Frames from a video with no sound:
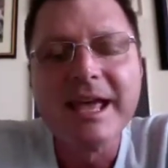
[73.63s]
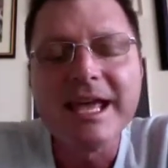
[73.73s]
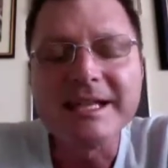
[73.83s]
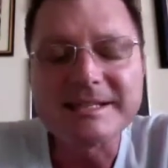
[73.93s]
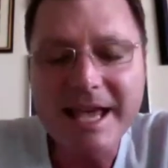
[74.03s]

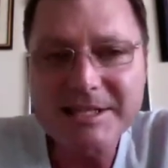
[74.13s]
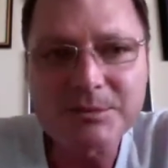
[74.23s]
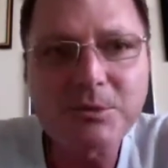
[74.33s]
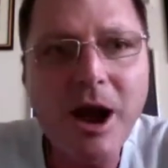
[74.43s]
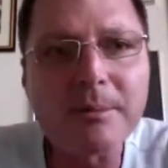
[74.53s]
It says
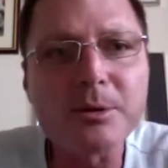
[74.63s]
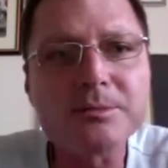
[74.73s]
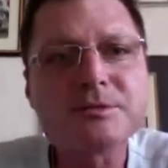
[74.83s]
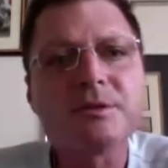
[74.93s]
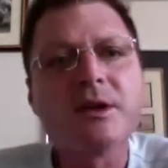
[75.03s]
in
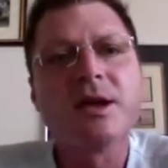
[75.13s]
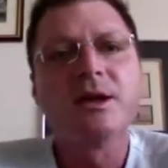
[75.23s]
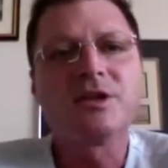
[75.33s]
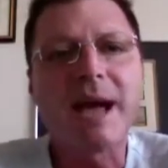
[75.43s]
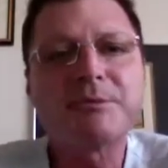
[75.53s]
Proverbs
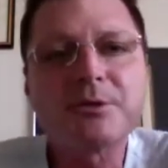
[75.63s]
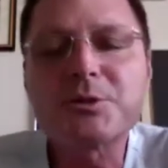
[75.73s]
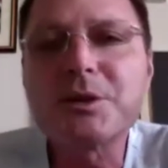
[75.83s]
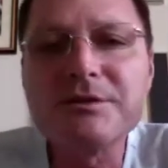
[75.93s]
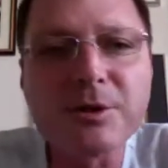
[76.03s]
chapter
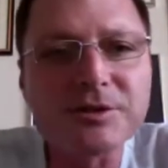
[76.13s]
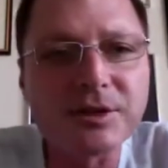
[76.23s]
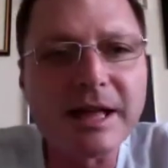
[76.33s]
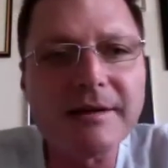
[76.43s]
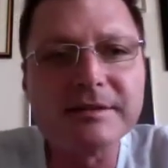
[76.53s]
3, verse
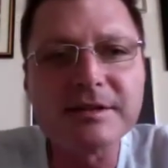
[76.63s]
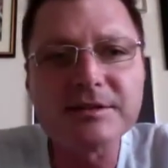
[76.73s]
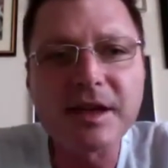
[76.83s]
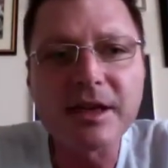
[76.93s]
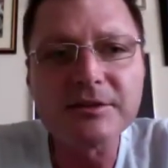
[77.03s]
11, it
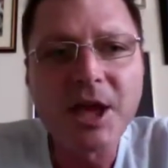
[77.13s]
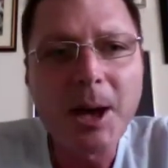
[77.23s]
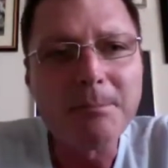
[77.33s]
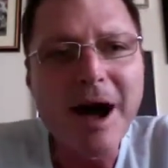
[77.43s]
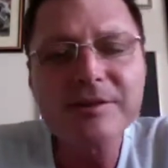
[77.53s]
says,
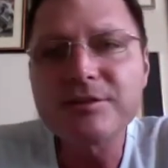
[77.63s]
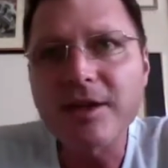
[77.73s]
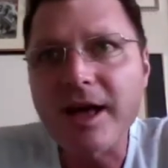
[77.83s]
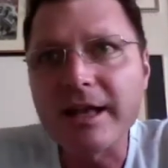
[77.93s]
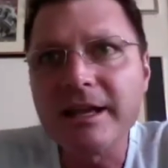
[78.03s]
"My
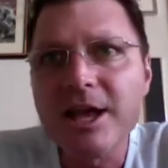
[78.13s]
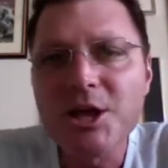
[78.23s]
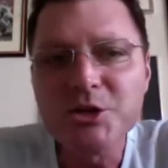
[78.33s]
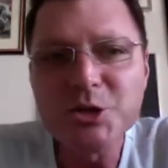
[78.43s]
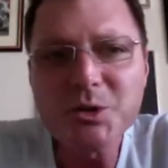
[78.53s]
son,
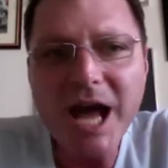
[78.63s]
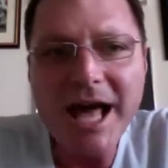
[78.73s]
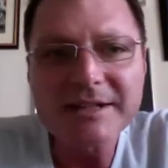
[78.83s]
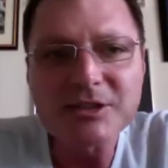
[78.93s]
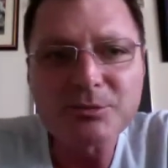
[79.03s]
do
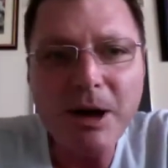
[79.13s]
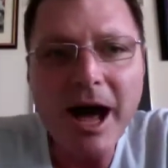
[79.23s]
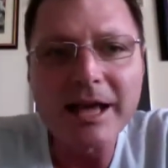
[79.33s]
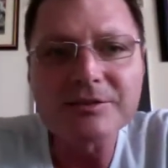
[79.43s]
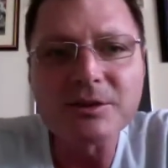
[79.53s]
not
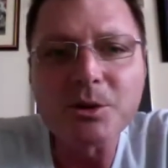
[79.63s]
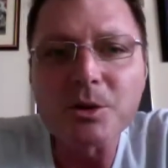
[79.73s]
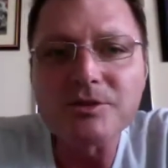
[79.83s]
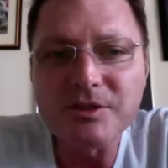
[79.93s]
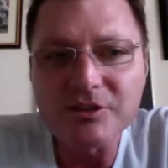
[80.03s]
despise the
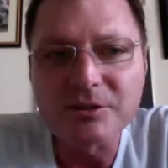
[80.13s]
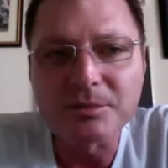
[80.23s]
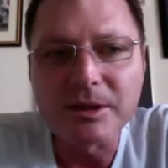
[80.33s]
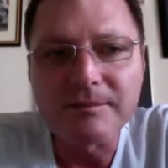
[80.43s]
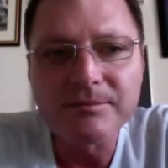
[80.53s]
Lord's
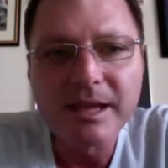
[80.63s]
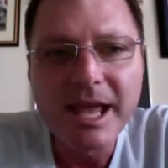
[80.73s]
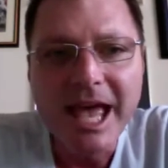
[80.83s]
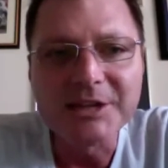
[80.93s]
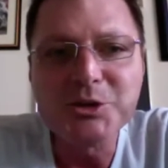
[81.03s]
discipline,
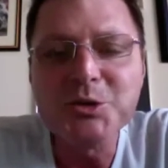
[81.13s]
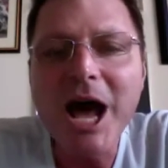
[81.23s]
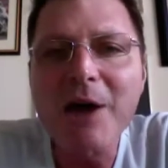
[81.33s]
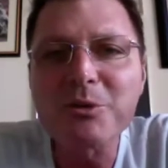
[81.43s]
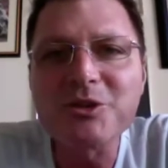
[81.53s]
and do
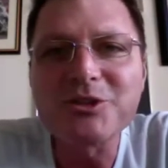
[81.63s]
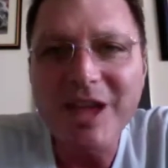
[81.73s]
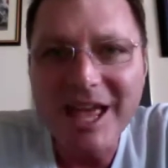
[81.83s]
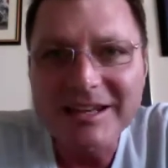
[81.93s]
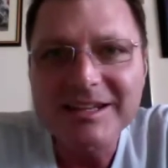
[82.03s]
not
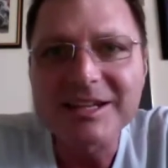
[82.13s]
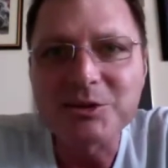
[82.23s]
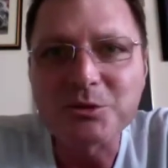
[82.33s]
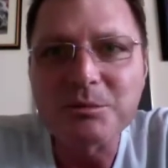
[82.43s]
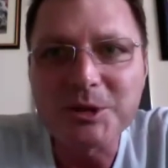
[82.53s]
resent
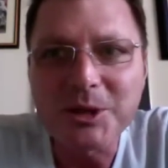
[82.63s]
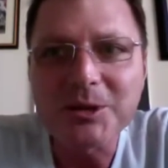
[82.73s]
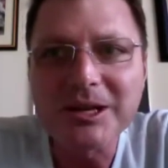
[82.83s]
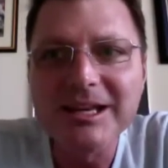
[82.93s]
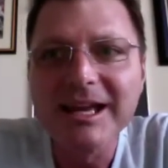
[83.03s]
his
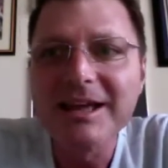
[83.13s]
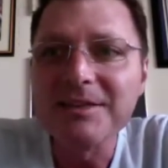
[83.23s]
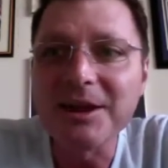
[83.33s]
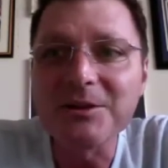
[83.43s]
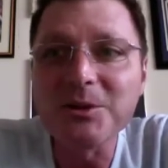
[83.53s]
rebuke."
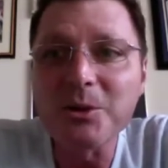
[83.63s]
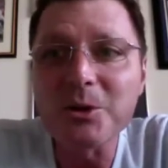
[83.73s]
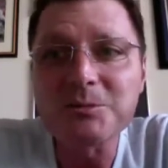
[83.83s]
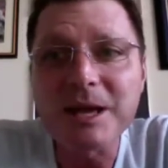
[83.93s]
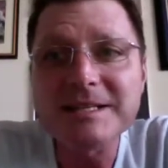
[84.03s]
There the
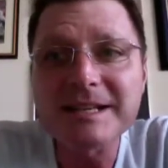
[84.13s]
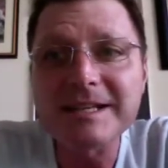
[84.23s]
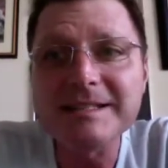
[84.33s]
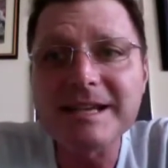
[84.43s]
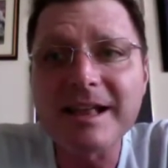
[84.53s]
Lord's
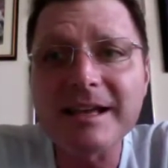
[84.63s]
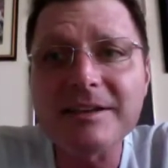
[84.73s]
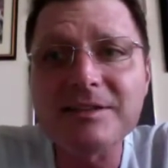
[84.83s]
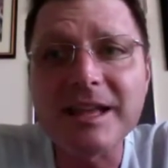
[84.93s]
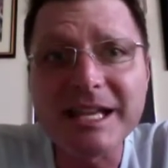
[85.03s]
basically telling
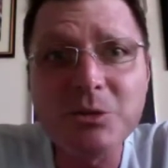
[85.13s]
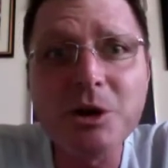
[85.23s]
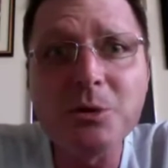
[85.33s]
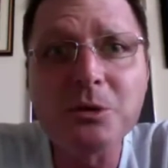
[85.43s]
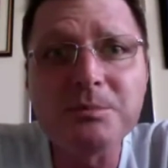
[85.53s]
us that he
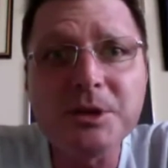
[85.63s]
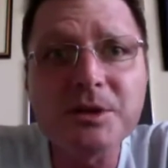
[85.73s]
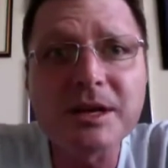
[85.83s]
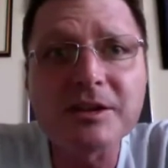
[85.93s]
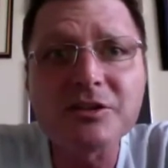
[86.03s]
will
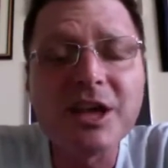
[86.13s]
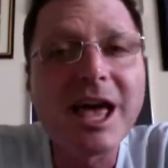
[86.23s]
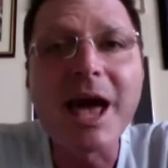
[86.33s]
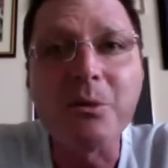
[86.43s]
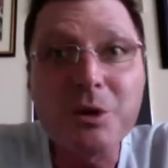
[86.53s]
rebuke us,
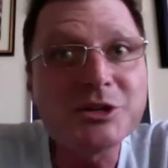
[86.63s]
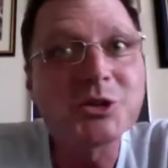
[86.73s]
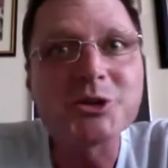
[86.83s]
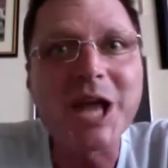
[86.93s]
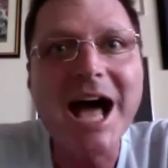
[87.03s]
and we
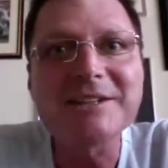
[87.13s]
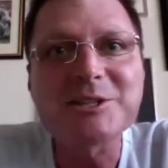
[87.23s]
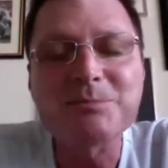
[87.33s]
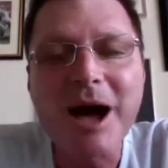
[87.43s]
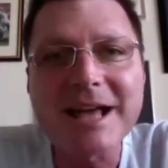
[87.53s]
should not
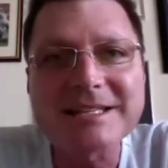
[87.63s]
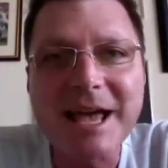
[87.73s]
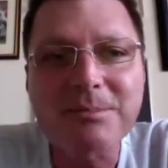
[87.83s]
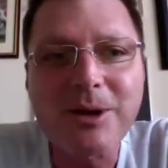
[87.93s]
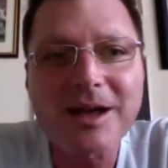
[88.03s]
despise
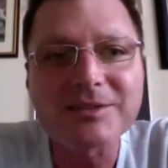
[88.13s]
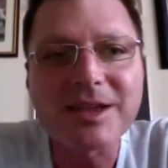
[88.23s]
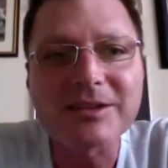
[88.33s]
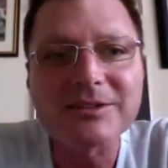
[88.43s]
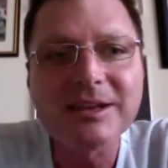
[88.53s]
that
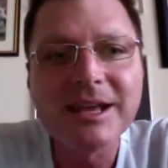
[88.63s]
process.